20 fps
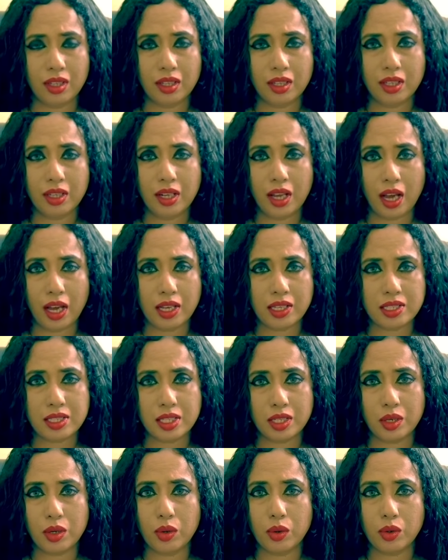in an
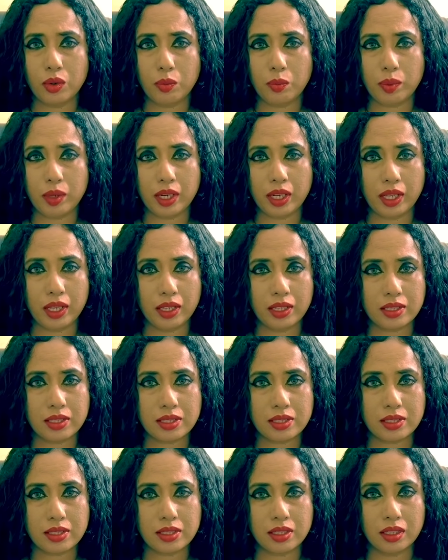icy cold
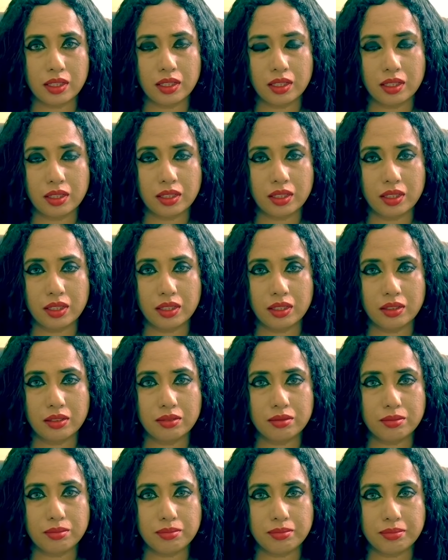place
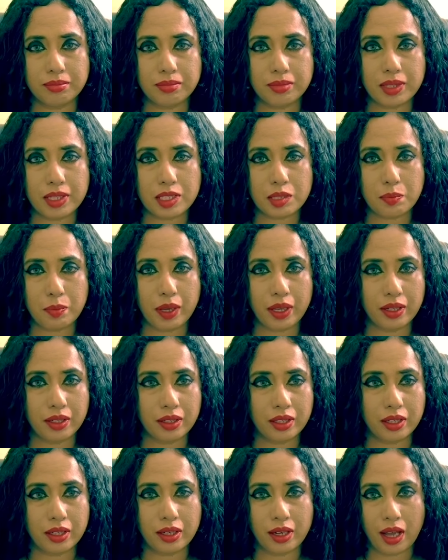they
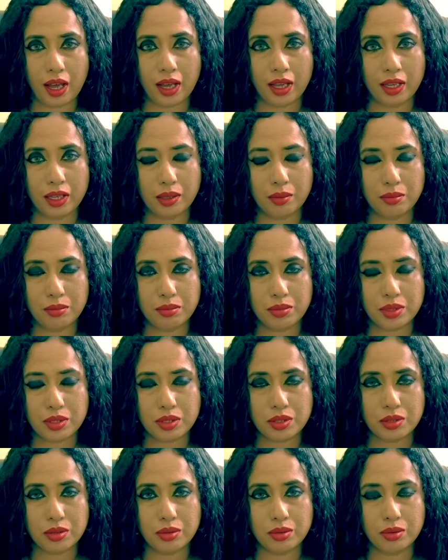spend their time.
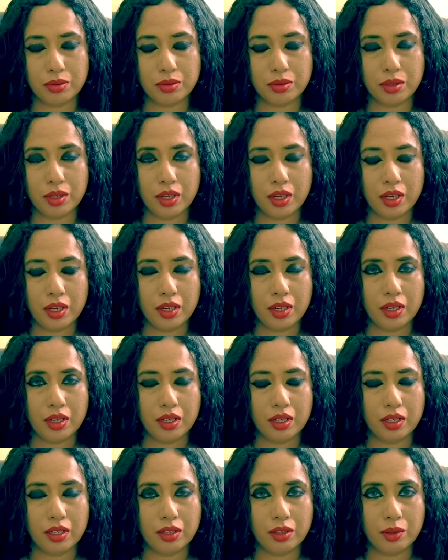So
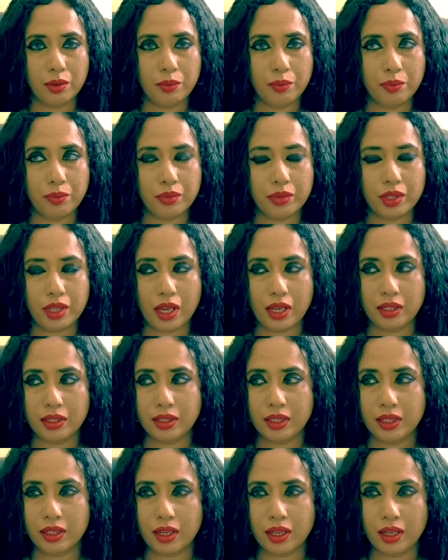
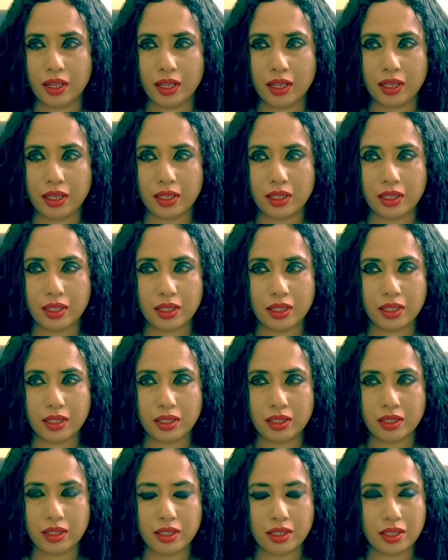and there are like
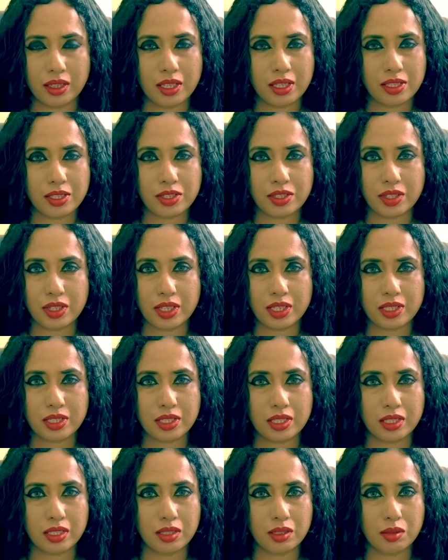
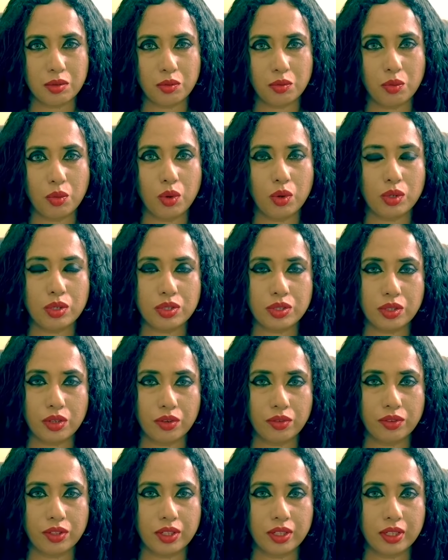histories in most
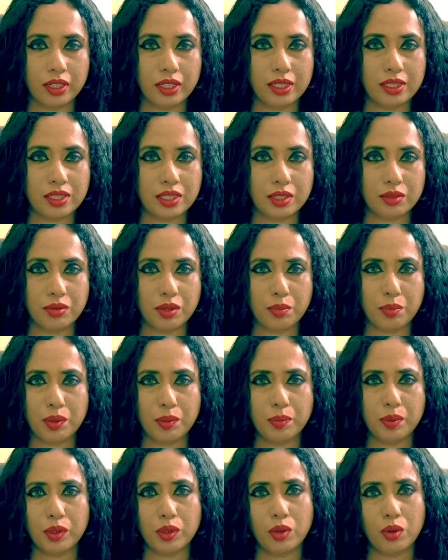of the religion where
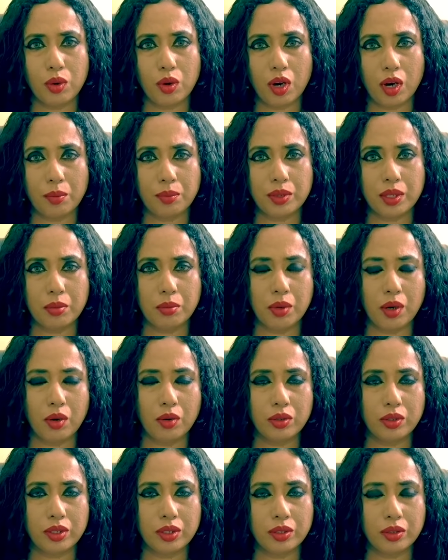people go up the
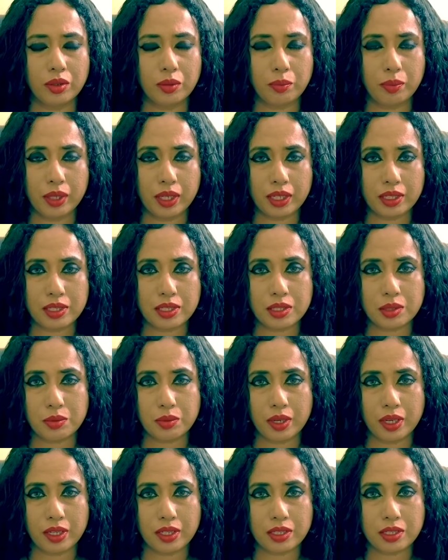mountain or places
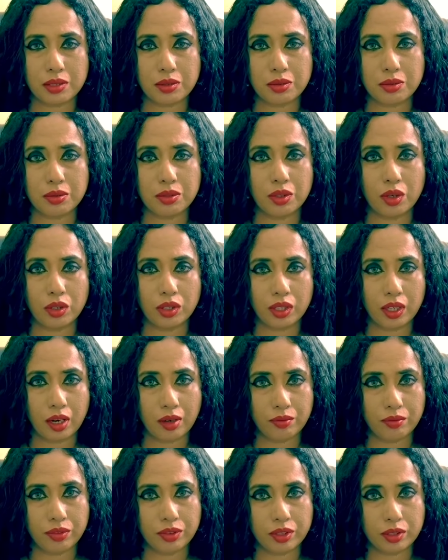where it's not
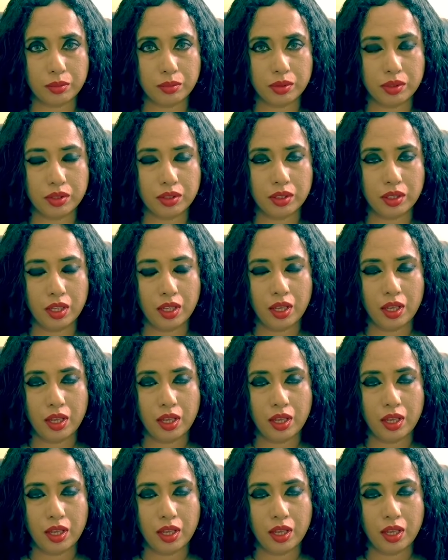comfortable.